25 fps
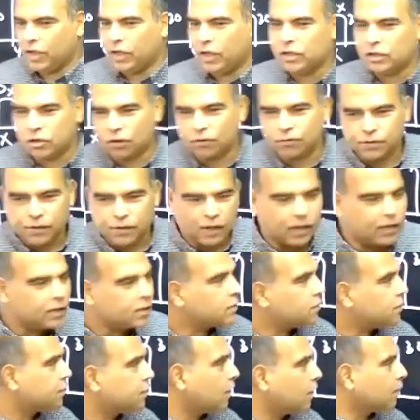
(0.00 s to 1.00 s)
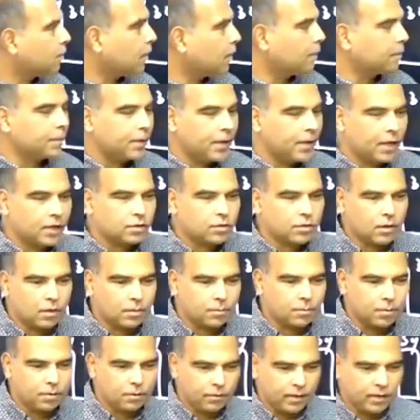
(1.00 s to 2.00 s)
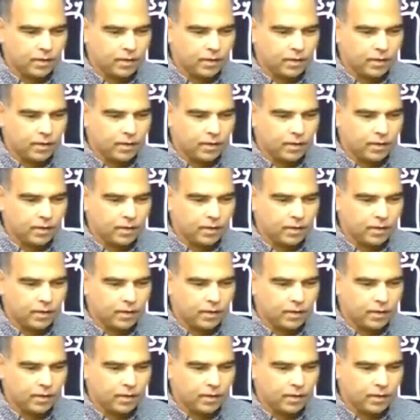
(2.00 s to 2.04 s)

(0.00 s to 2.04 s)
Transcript: change of sales from company X to company